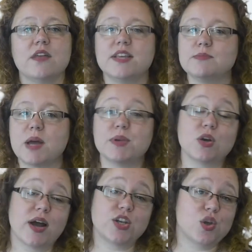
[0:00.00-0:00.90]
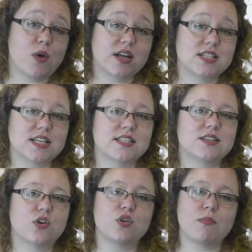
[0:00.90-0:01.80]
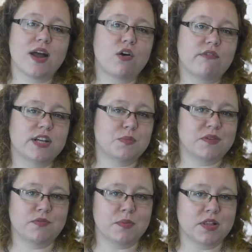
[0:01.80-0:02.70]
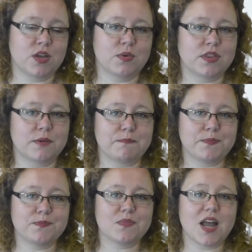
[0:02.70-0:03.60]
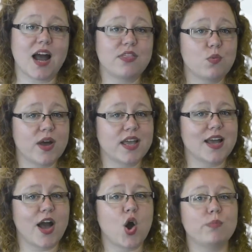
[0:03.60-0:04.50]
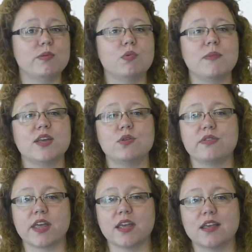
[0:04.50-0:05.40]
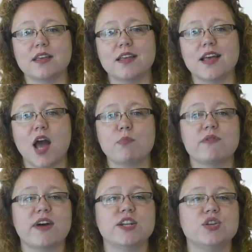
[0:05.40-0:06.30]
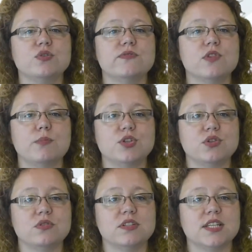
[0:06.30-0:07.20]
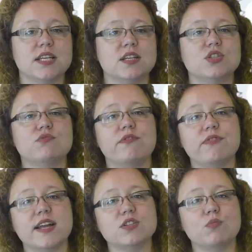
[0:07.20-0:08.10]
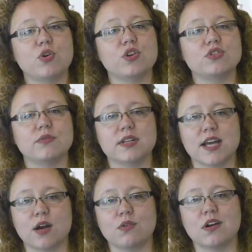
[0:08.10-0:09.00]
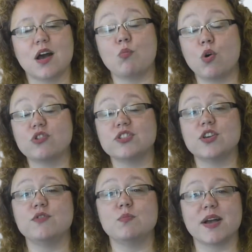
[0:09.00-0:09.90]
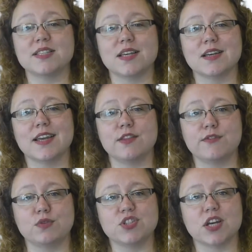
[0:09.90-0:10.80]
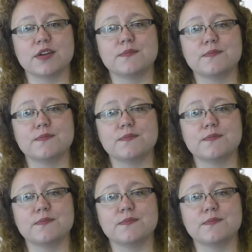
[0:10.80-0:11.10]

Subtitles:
These might be quite new ideas, or you might already be familiar with them. Either way, I hope it will make you think and provide a useful opportunity to reflect on what you're doing now and what could serve you better in the future.